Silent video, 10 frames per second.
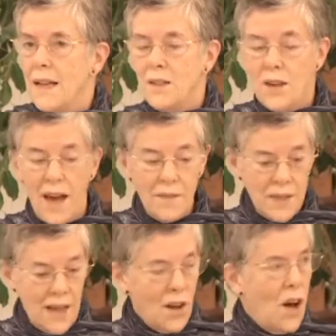So you have to
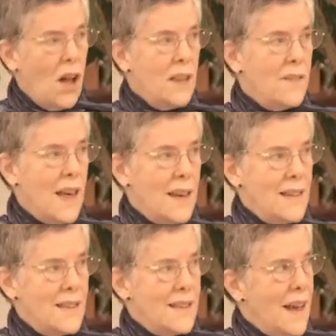take all of that
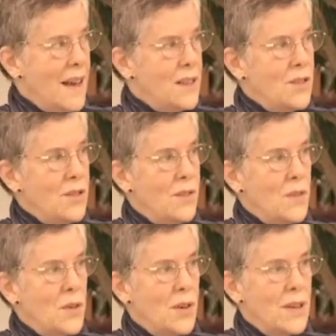inside you,
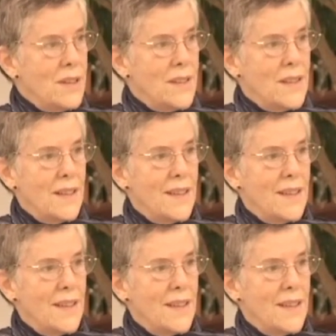of course.